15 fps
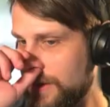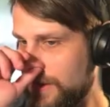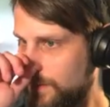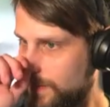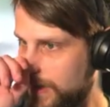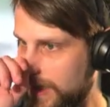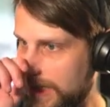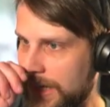
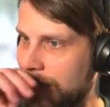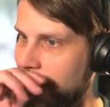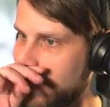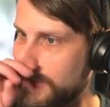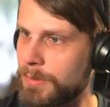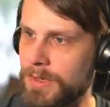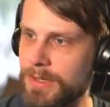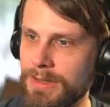But I
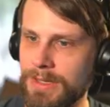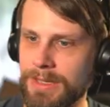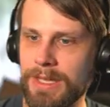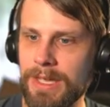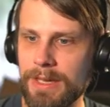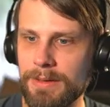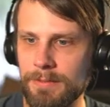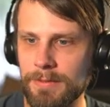think we're in the
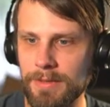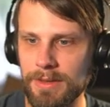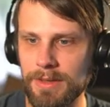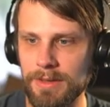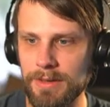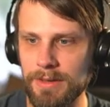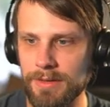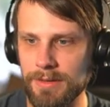game
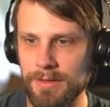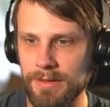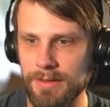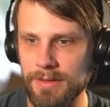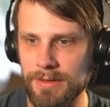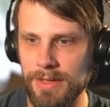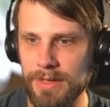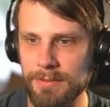the
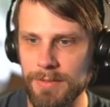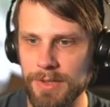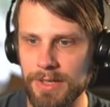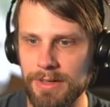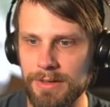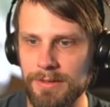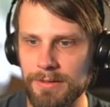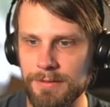the game
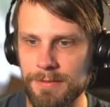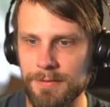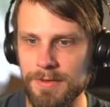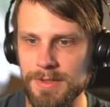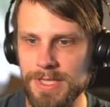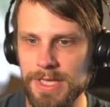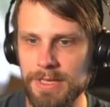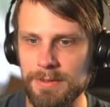plan of
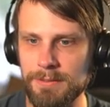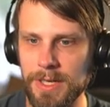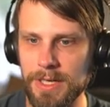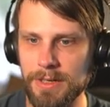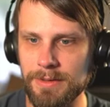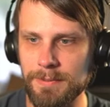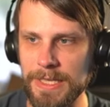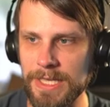Forsaken
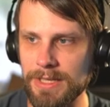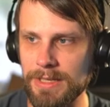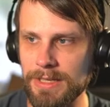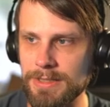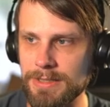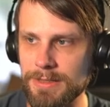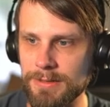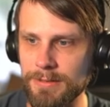Monument
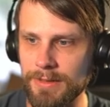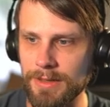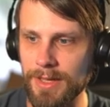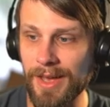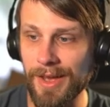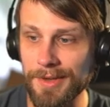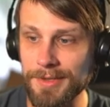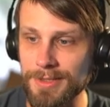into the
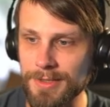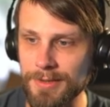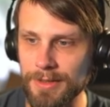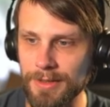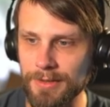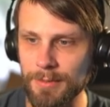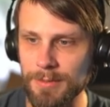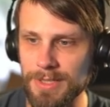
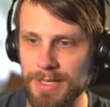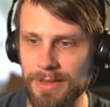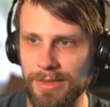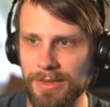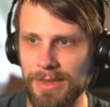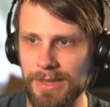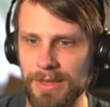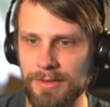Construct, which I
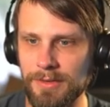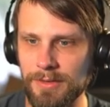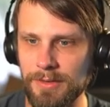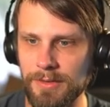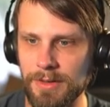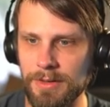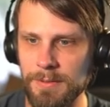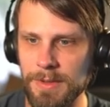think is
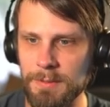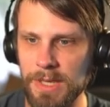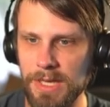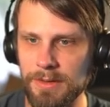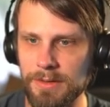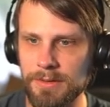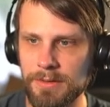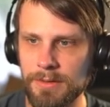just going to be
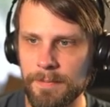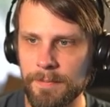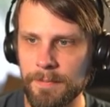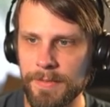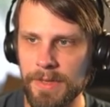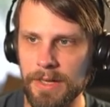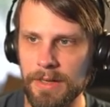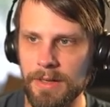better.
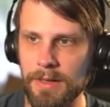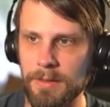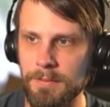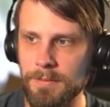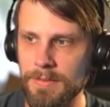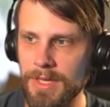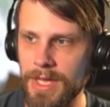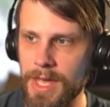Um,
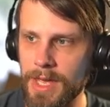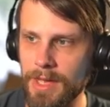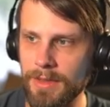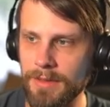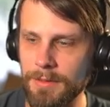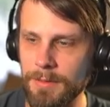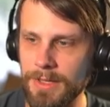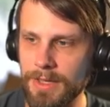yeah,
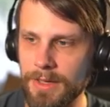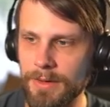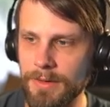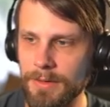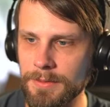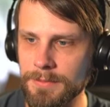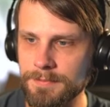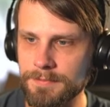there we
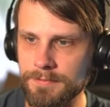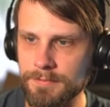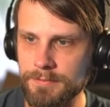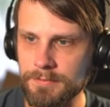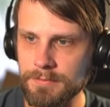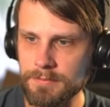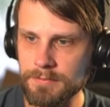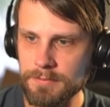go.
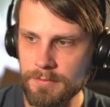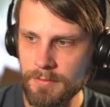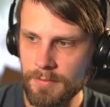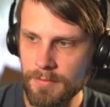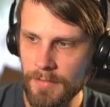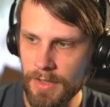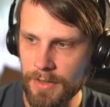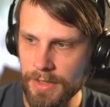
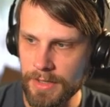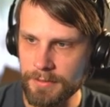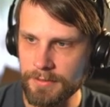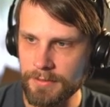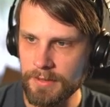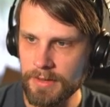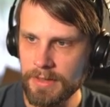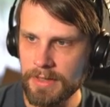All right.
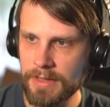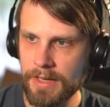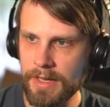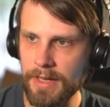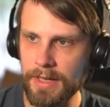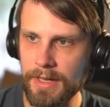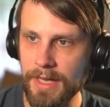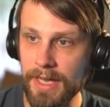
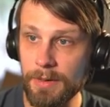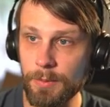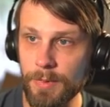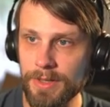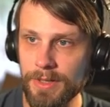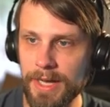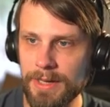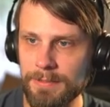Uh, I
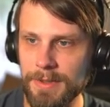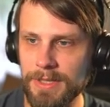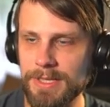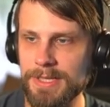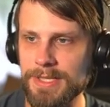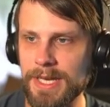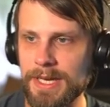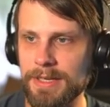will happily
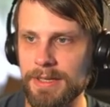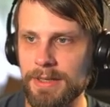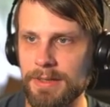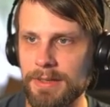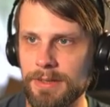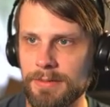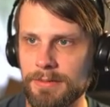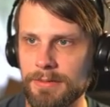attack in
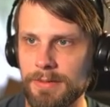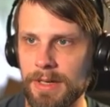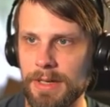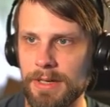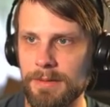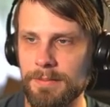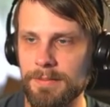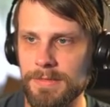here.
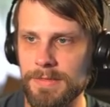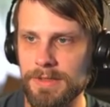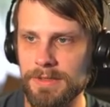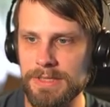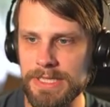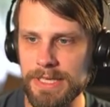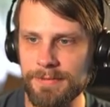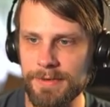Um,
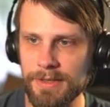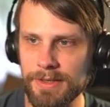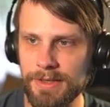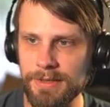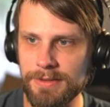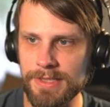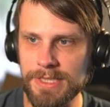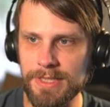definitely
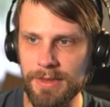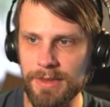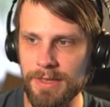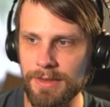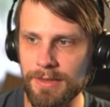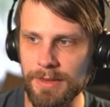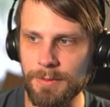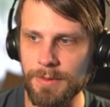didn't
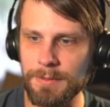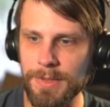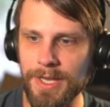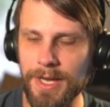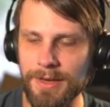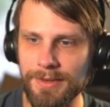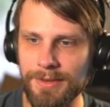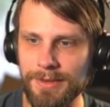think they would
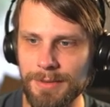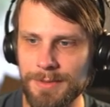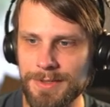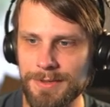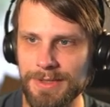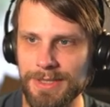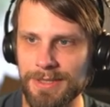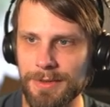block. There was
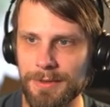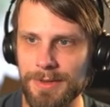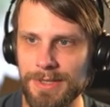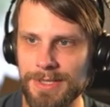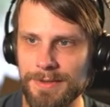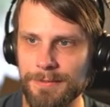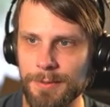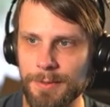really no
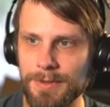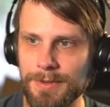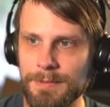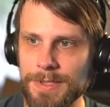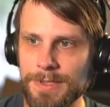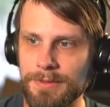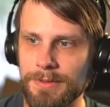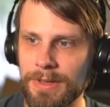reason for them
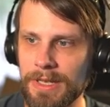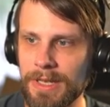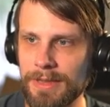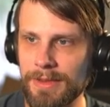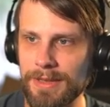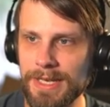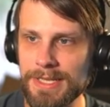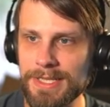to.
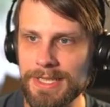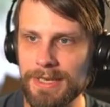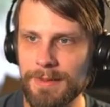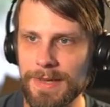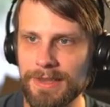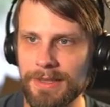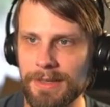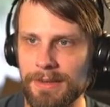The nice thing
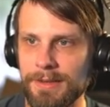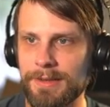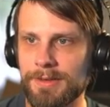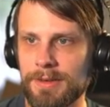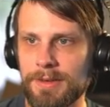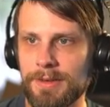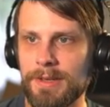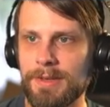about the
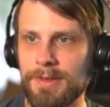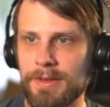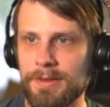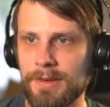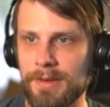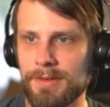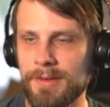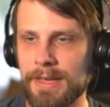elixir is it
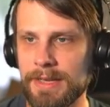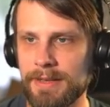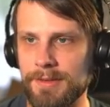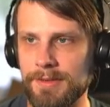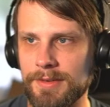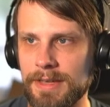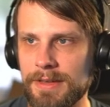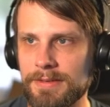does kind of
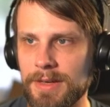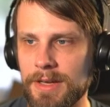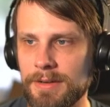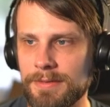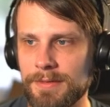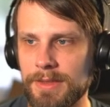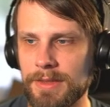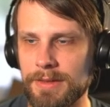stave
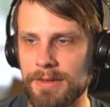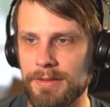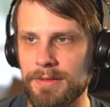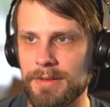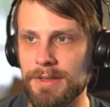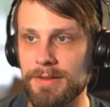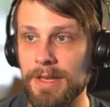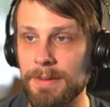off the,
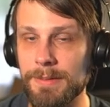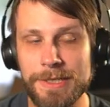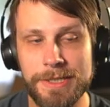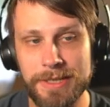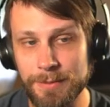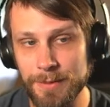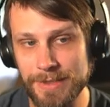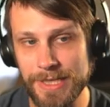the damage
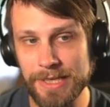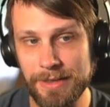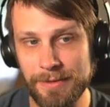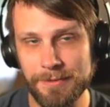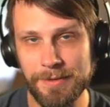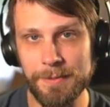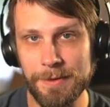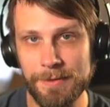that we're taking
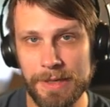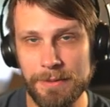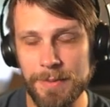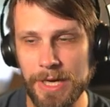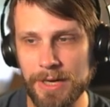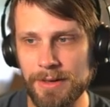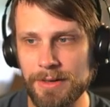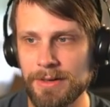from the
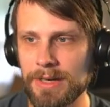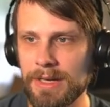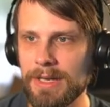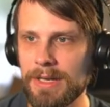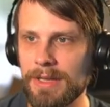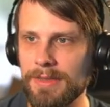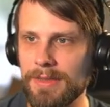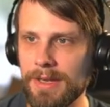vampire.
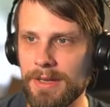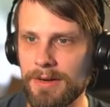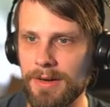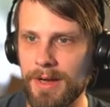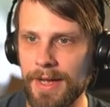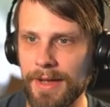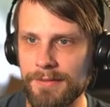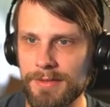They
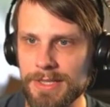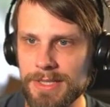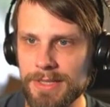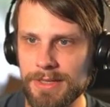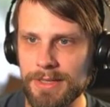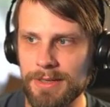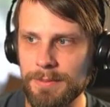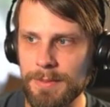are
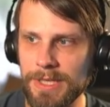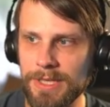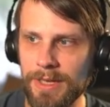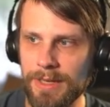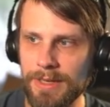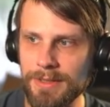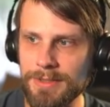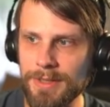obviously going to be
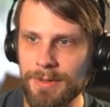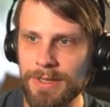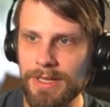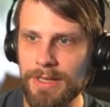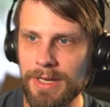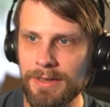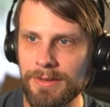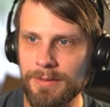a token
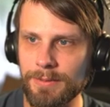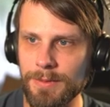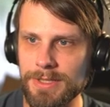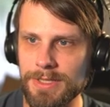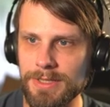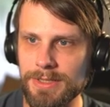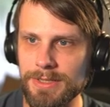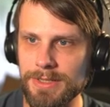deck,
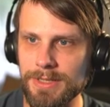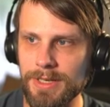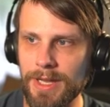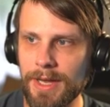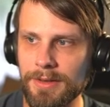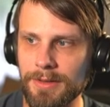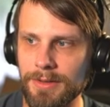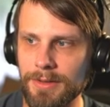which is
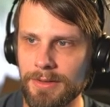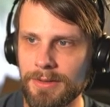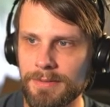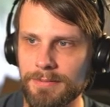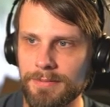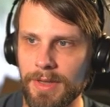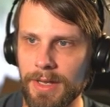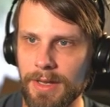not good.
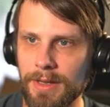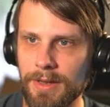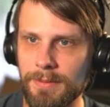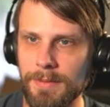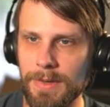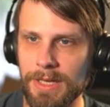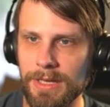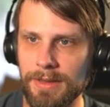
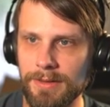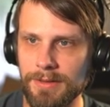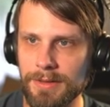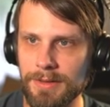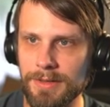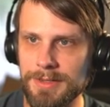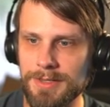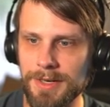Um, and they're
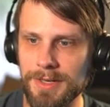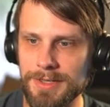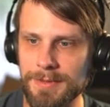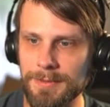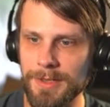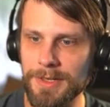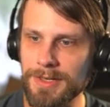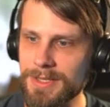going to draw
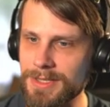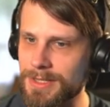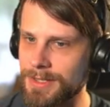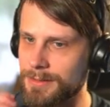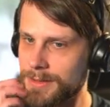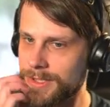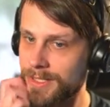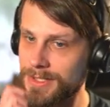some cards here,
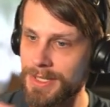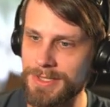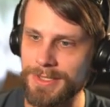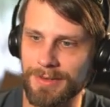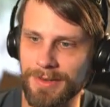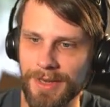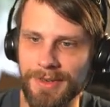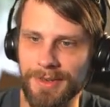which is
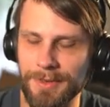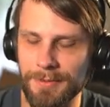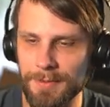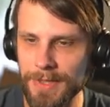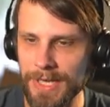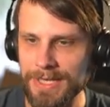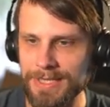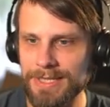also not good.
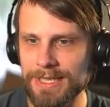But